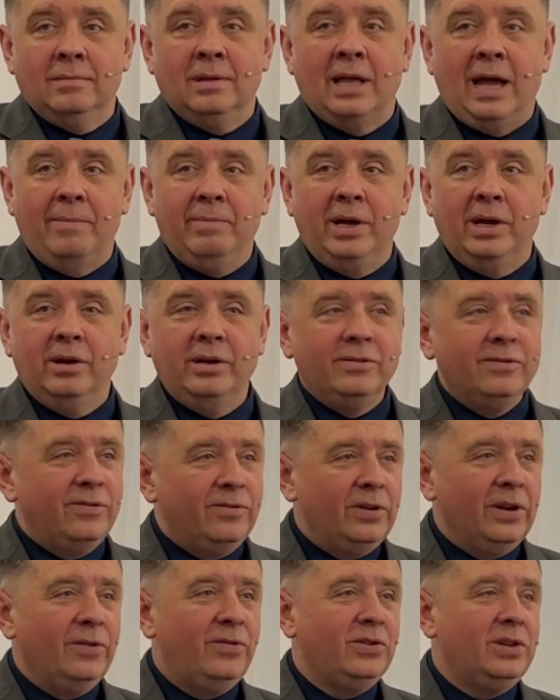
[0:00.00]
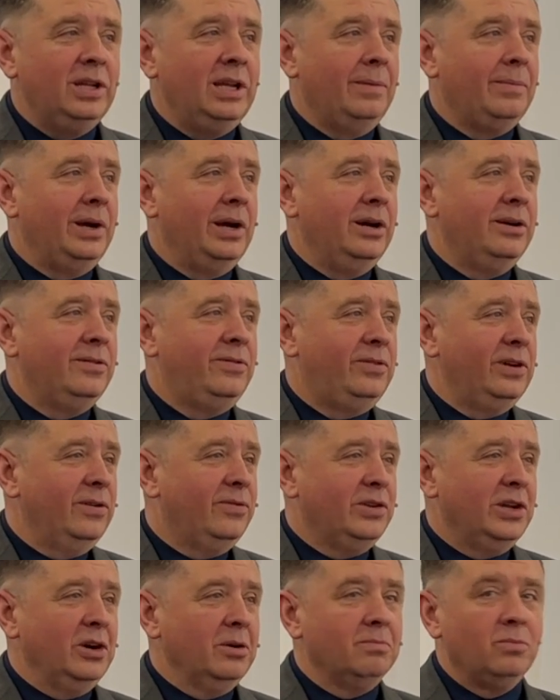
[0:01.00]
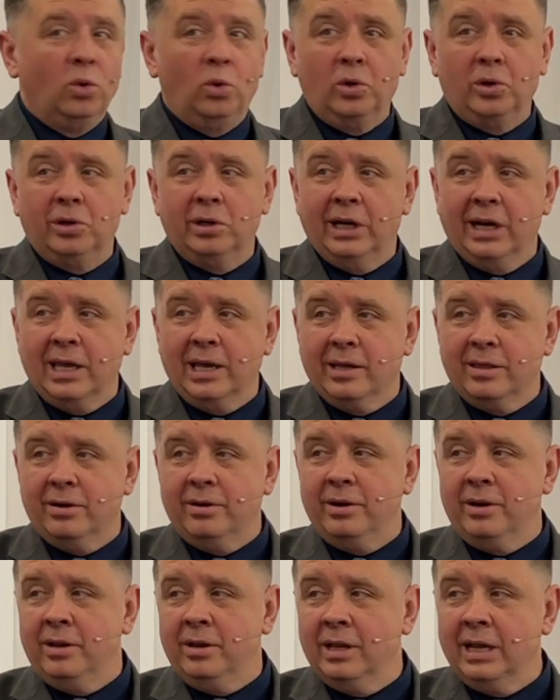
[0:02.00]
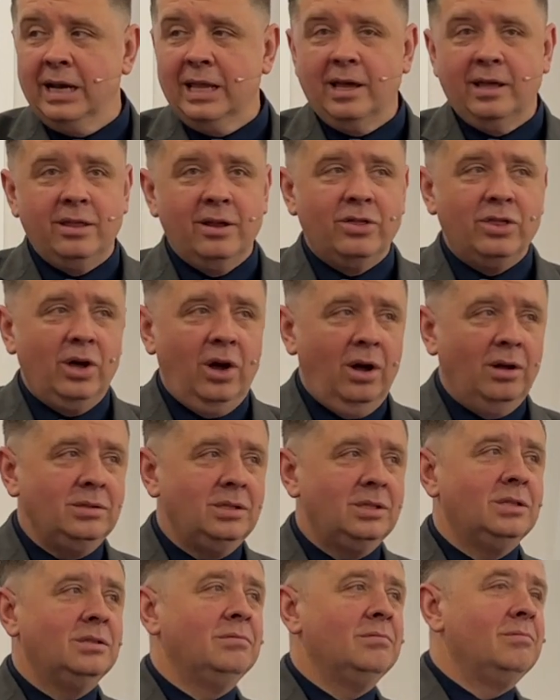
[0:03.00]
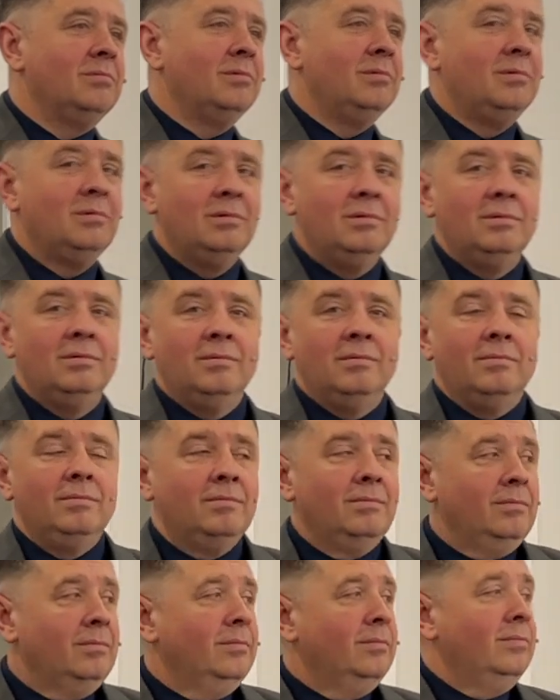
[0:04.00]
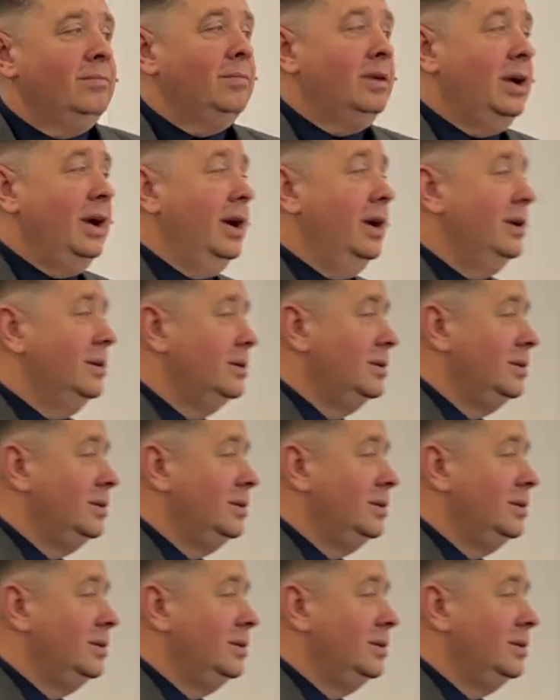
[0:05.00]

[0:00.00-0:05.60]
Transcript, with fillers: I'm hearing 50. I'm hearing 50 or more. Any other, any other thoughts? Huh?